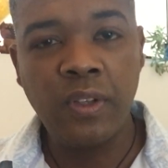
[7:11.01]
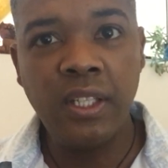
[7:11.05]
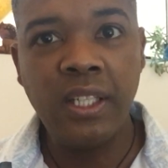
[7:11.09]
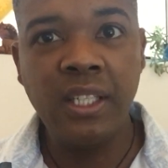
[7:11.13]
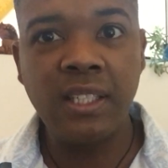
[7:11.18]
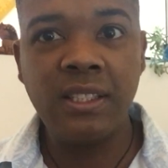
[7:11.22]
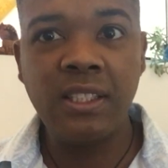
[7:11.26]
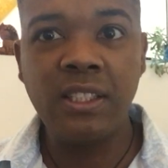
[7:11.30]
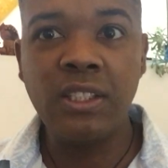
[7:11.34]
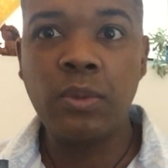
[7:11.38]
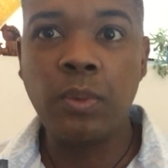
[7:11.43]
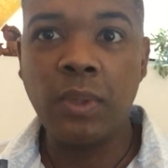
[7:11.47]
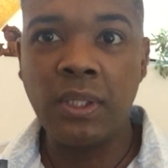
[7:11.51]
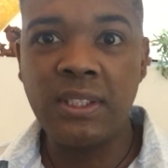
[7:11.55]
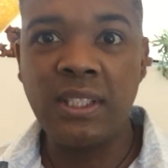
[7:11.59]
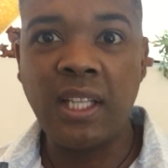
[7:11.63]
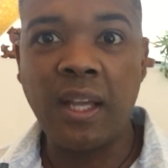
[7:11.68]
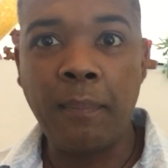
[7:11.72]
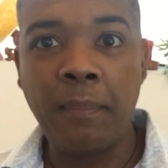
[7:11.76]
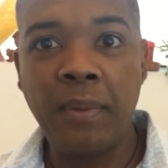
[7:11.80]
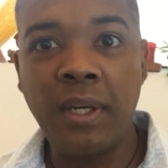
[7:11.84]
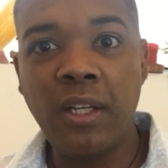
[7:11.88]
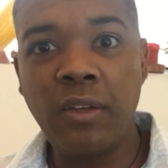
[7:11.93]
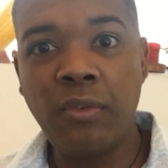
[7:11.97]
this is what's
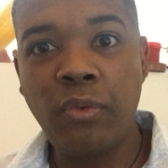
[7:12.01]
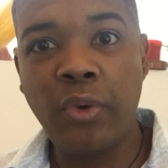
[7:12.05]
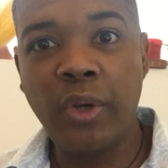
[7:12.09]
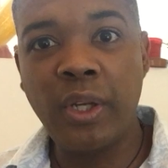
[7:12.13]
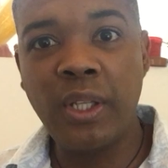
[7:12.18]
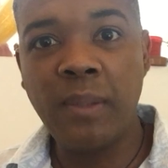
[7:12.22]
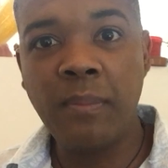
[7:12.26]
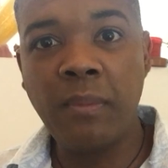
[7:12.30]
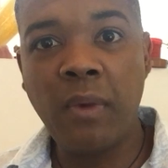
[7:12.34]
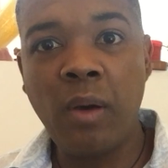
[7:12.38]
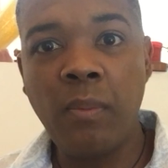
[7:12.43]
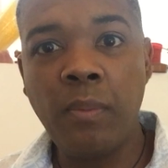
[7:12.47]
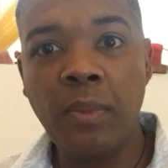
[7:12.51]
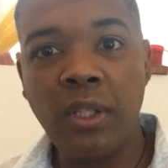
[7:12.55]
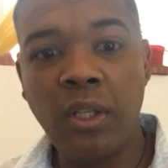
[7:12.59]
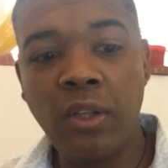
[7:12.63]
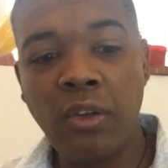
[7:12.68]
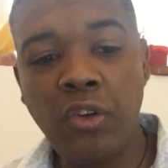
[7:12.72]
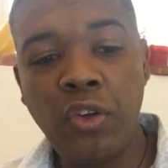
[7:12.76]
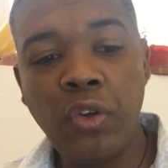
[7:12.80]
happening for you at the moment.